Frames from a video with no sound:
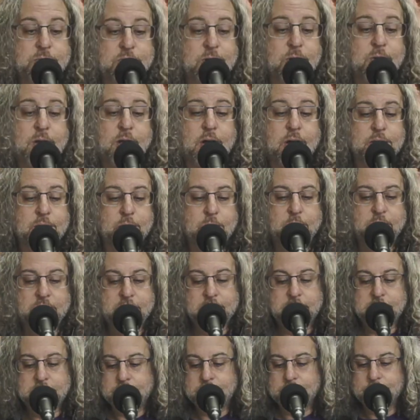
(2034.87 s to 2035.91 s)
no longer with
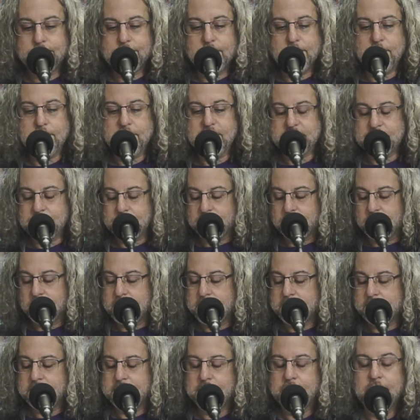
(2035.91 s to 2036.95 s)
us, I miss him
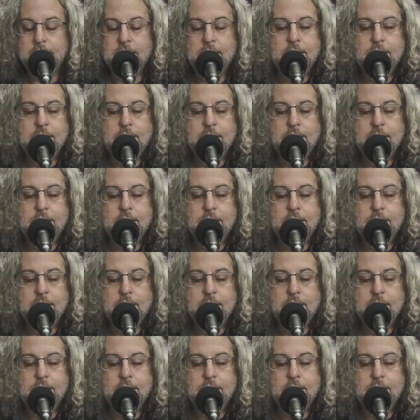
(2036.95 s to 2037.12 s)
greatly.